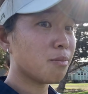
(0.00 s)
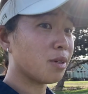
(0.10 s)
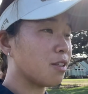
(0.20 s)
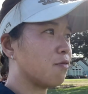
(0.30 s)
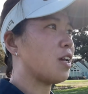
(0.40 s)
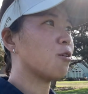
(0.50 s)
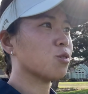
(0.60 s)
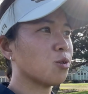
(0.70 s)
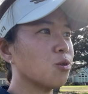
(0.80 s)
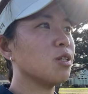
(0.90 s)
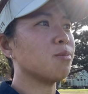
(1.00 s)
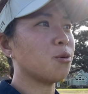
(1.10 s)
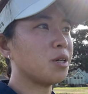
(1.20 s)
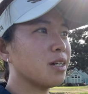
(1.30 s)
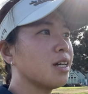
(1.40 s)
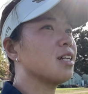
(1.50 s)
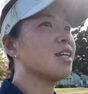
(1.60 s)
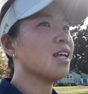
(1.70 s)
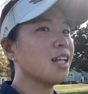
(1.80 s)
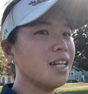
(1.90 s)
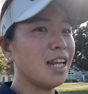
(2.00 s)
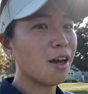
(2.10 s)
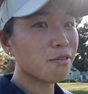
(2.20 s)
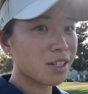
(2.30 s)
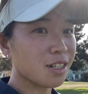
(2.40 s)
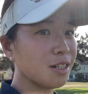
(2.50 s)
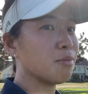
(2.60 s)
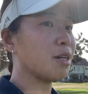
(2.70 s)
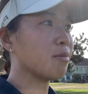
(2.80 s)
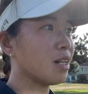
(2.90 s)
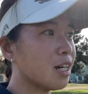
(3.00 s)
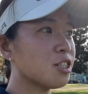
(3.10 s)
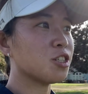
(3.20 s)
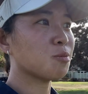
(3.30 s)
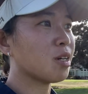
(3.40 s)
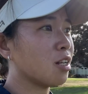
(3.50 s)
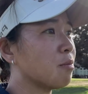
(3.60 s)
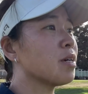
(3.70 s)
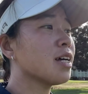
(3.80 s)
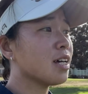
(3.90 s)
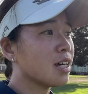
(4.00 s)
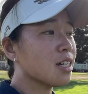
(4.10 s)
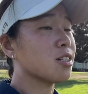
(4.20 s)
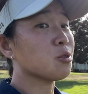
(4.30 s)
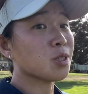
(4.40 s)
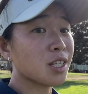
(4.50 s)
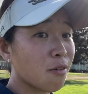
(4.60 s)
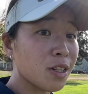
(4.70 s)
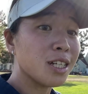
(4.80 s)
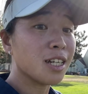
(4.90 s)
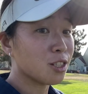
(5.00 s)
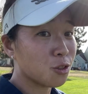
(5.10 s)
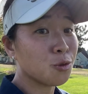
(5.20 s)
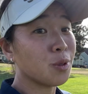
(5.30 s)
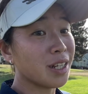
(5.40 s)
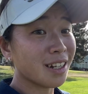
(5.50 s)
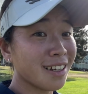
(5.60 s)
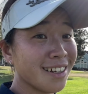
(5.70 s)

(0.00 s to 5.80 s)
but the flag was only blowing left. But I'm glad I changed my club because it was definitely into the wind.